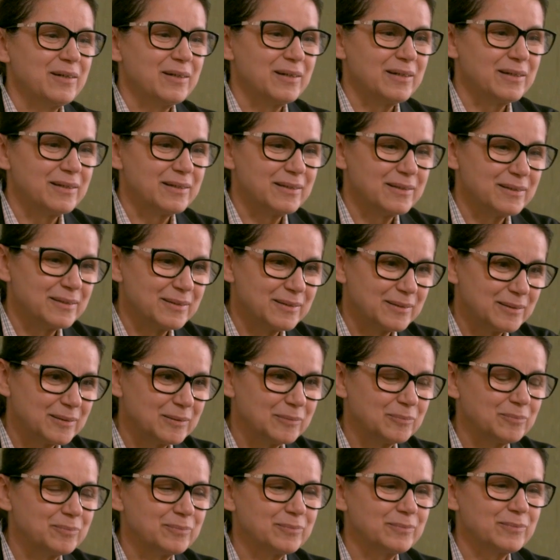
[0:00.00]

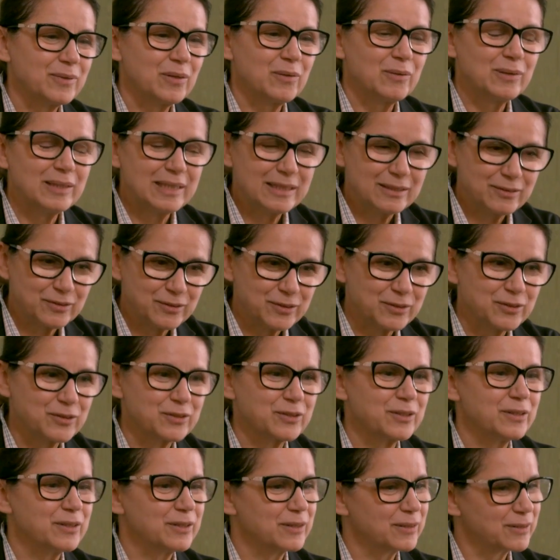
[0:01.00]
or
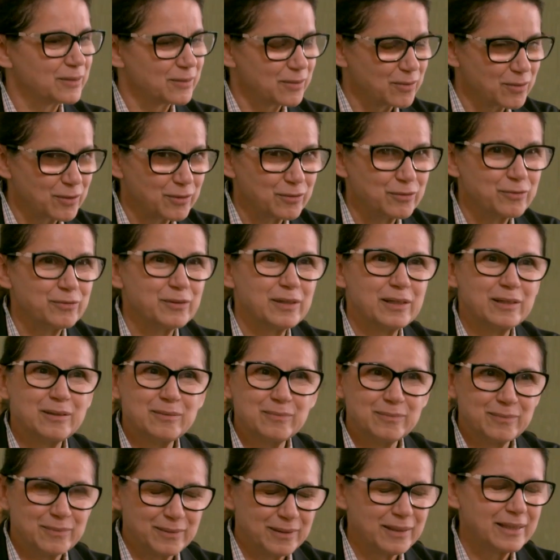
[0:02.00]
literature or
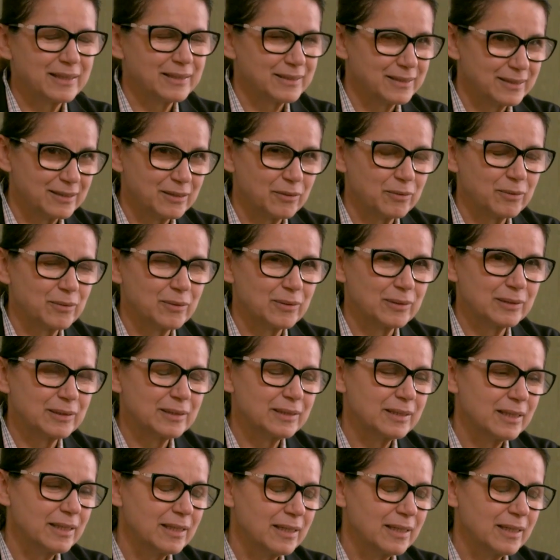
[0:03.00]
film and so on.